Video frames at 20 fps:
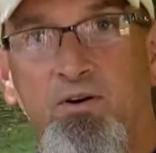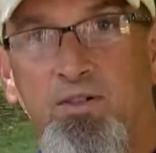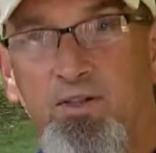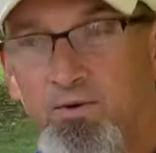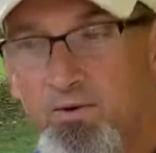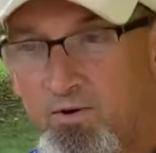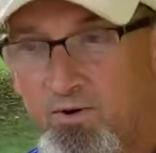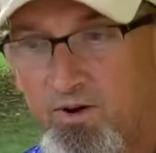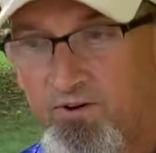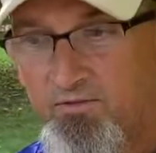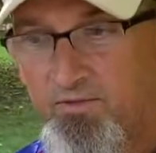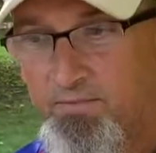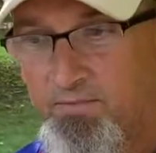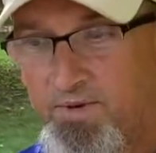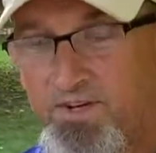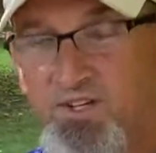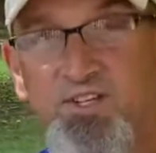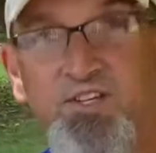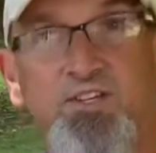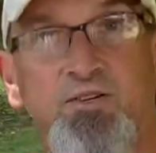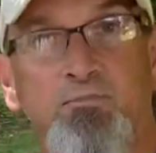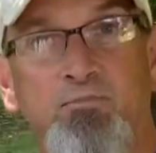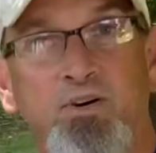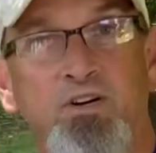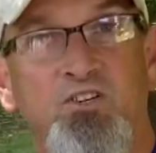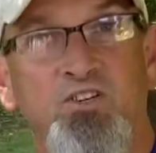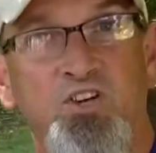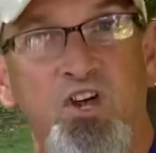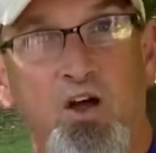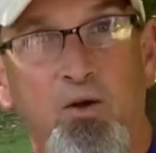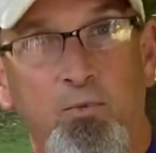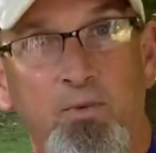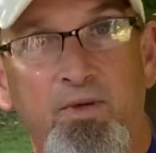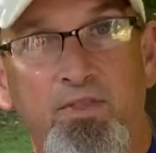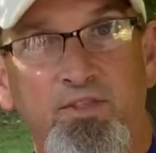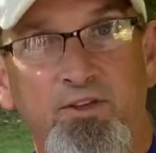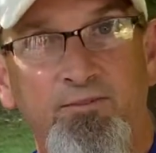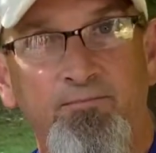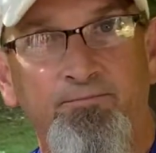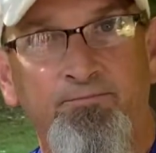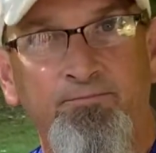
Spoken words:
there were often pieces of buckshot with it.